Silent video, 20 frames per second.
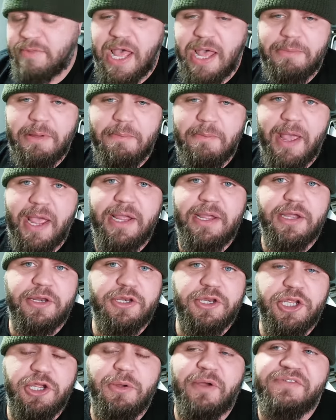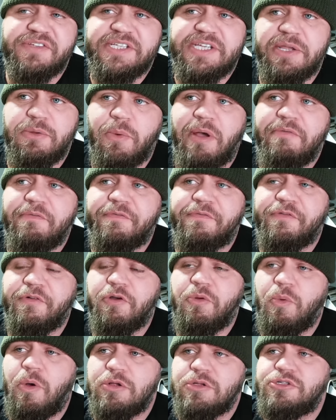MMA and UFC went
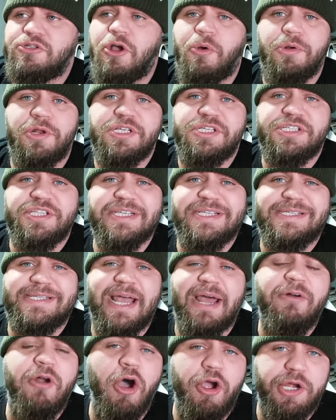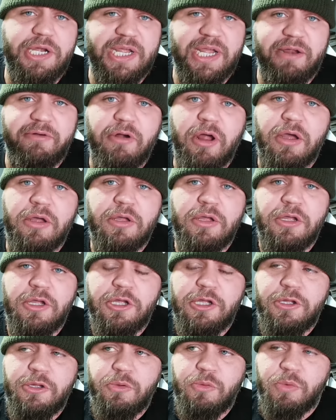through what's known as the steroid era.
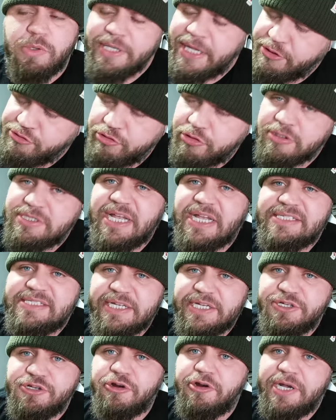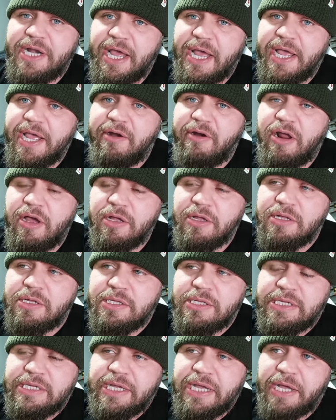Well, they drug tested during that era,
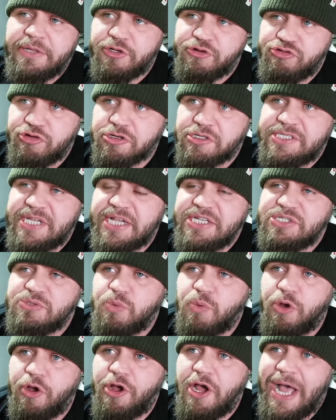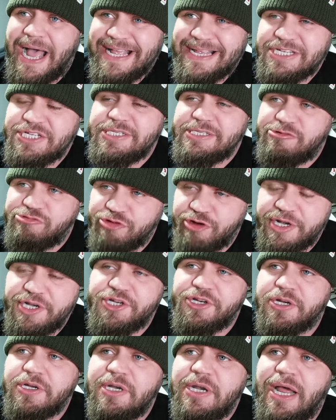and the drug tests were as
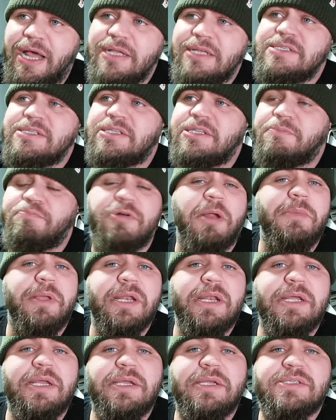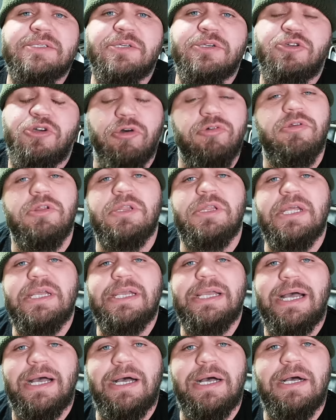stringent as the Premier Leagues
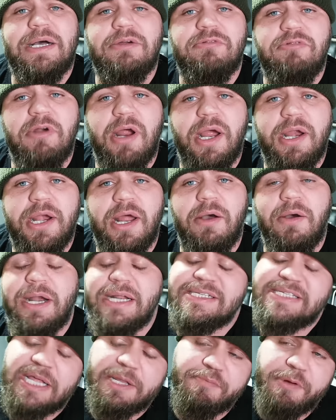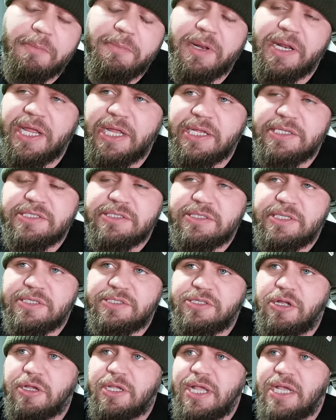currently are right now. And I say the Premier Leagues,
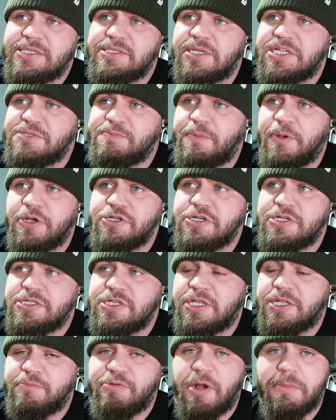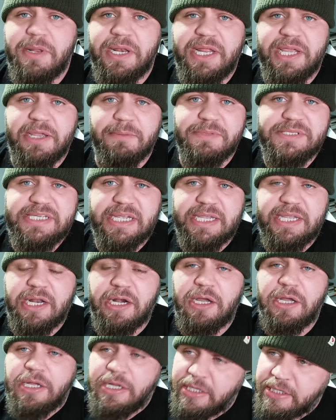that's not casting aspersions at the Premier League in particular.